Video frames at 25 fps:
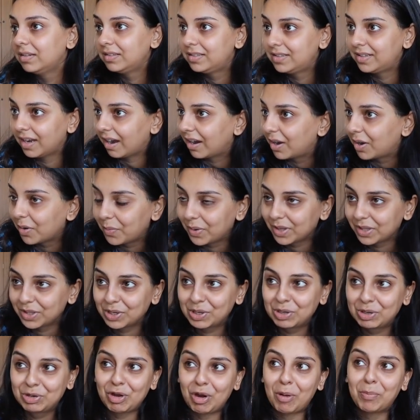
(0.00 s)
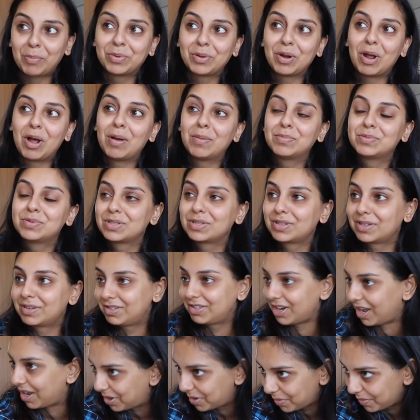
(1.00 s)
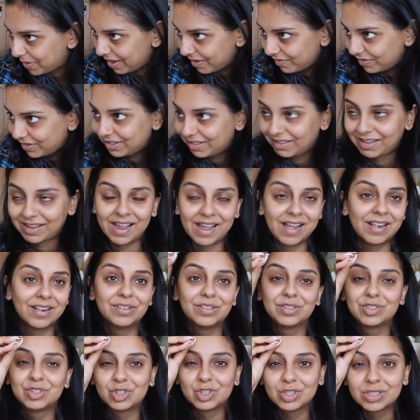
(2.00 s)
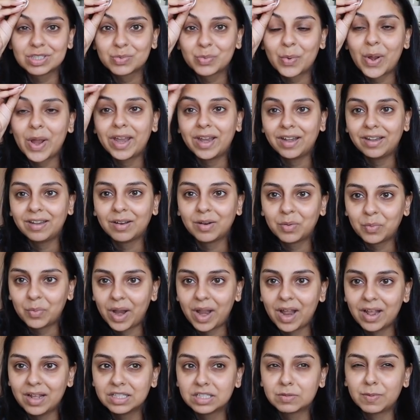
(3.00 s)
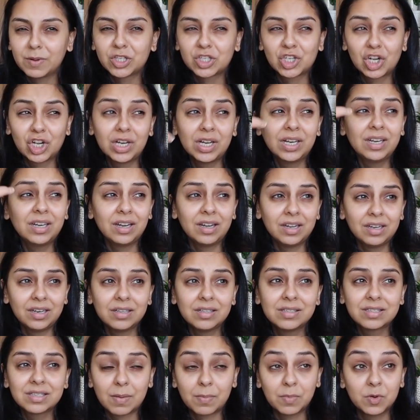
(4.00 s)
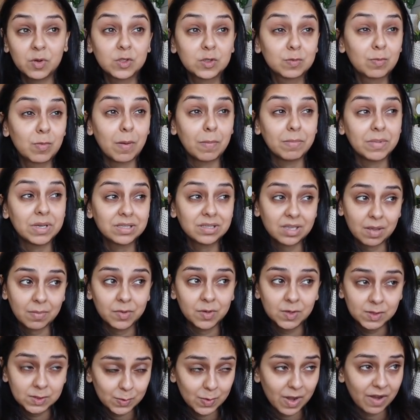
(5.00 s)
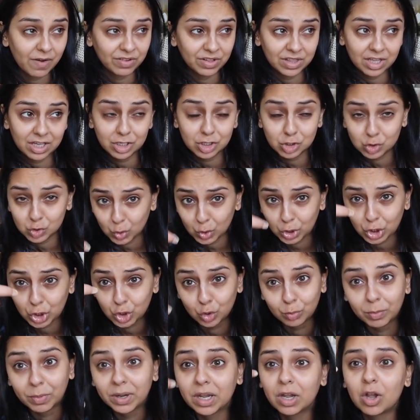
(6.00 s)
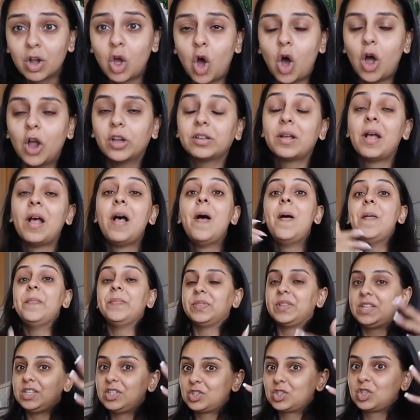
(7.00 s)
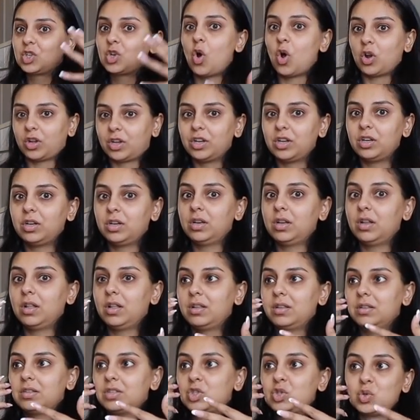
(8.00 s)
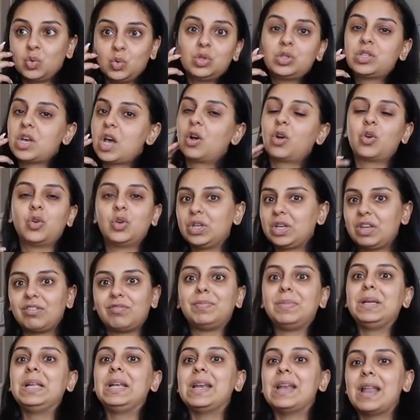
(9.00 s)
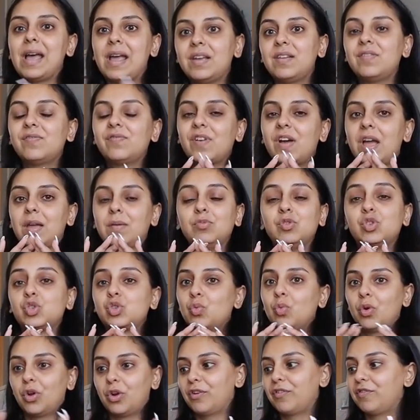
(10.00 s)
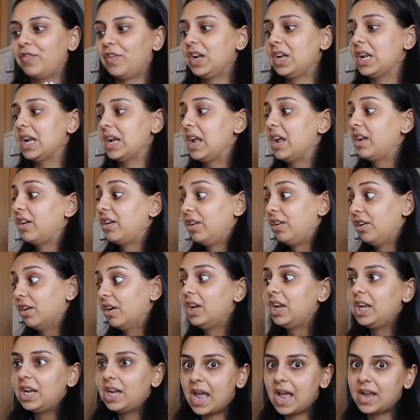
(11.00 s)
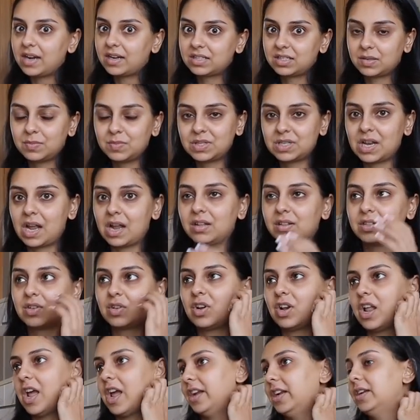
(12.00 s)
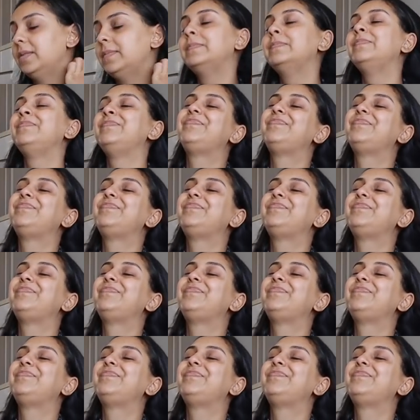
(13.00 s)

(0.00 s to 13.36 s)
tuck away the crop tops, tuck away everything else, just wear Indian wear. And especially in Indian summers, Bombay summers, where everything is so humid and hot, these cotton suits are going to give me life, I'm sure of it. And I really liked some styles online.